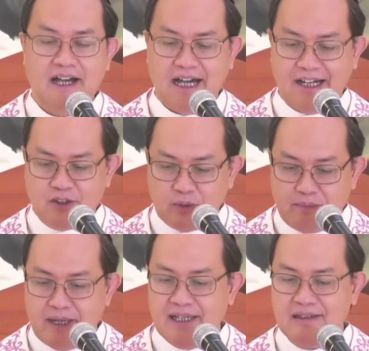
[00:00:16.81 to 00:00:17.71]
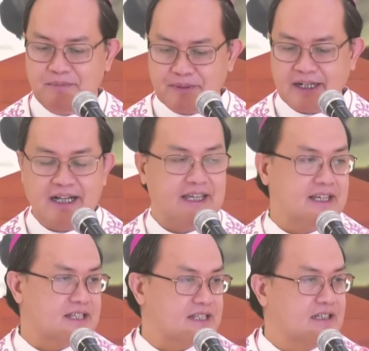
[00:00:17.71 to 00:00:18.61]
a Nobel
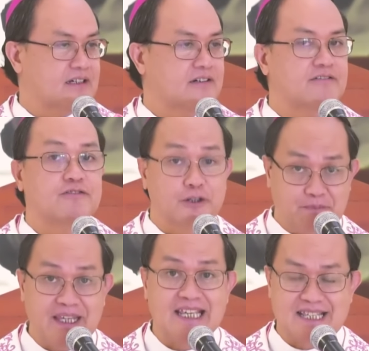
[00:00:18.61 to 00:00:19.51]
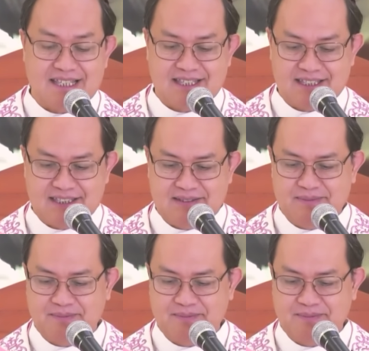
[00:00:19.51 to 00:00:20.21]
Prize for Peace.